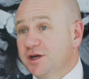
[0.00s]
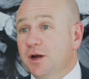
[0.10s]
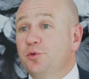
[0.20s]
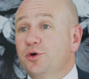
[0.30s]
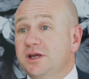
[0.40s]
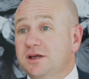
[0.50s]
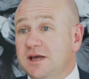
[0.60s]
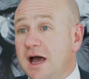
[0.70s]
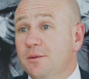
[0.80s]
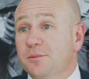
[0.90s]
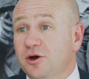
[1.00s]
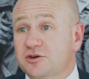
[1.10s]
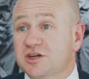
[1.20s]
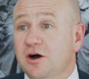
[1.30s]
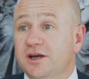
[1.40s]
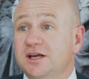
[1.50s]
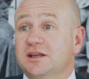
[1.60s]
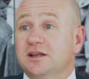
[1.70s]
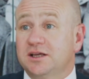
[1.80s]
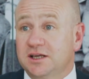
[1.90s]
putting carbon monoxide into
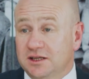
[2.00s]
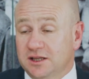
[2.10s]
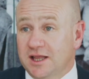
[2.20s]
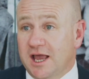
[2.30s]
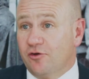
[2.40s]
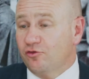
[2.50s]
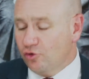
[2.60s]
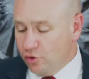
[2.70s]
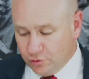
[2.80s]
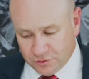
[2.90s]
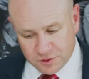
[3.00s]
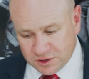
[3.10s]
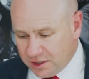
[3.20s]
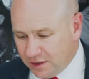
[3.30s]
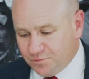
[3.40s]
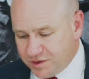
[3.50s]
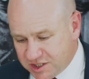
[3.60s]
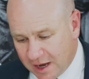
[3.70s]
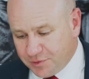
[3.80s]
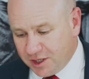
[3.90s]
the lounge room, or
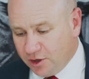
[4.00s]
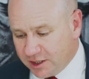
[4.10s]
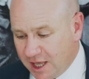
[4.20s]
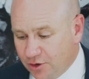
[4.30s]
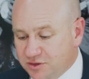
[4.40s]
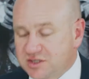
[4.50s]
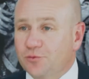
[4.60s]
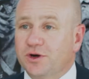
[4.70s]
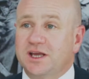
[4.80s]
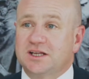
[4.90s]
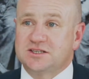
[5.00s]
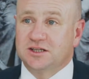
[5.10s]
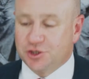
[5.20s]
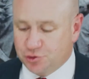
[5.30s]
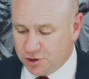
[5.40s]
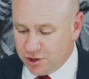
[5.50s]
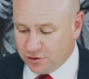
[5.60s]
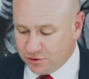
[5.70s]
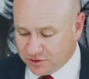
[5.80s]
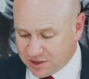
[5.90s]
something like that, or someone gets
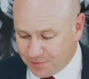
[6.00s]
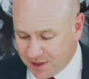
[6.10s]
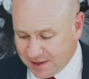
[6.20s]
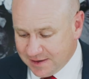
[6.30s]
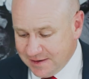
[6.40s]
electrocuted or something.